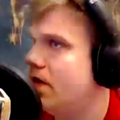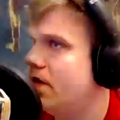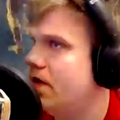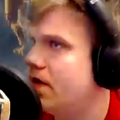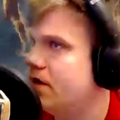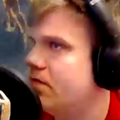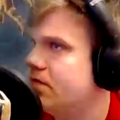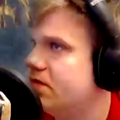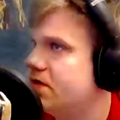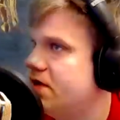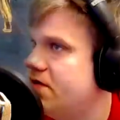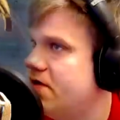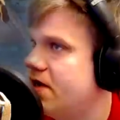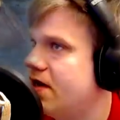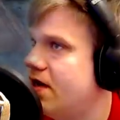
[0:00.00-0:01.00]
Oh, here he
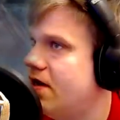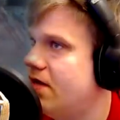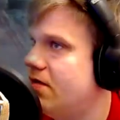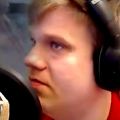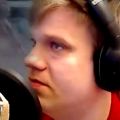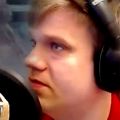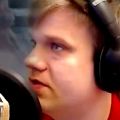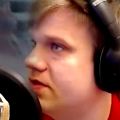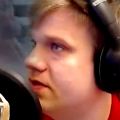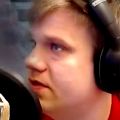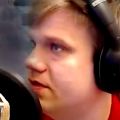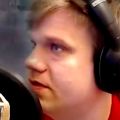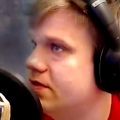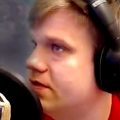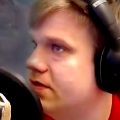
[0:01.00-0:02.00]
comes. Here he
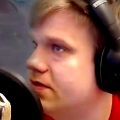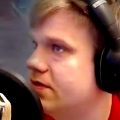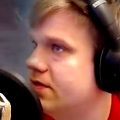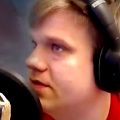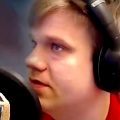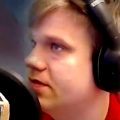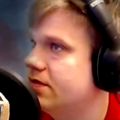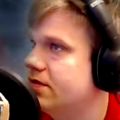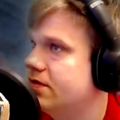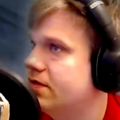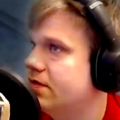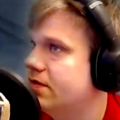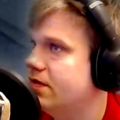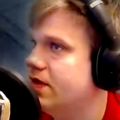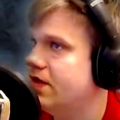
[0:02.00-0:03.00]
comes.
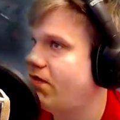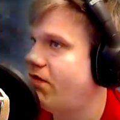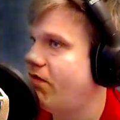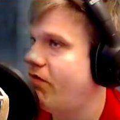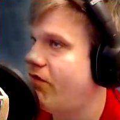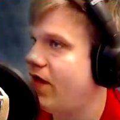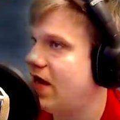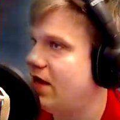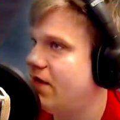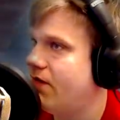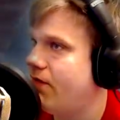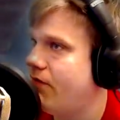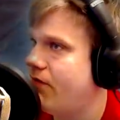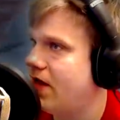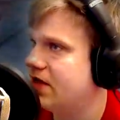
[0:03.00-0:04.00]
It's
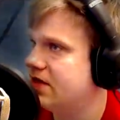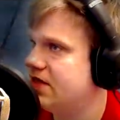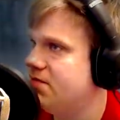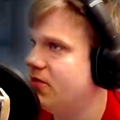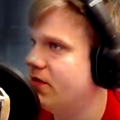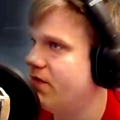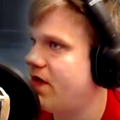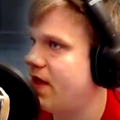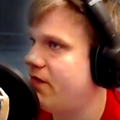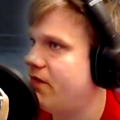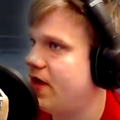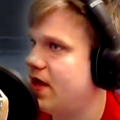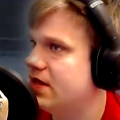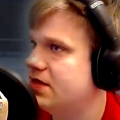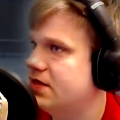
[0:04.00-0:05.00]
fatty
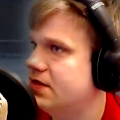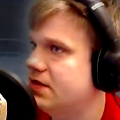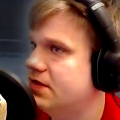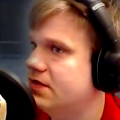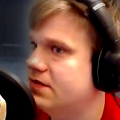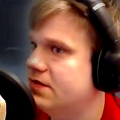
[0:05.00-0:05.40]
McFat.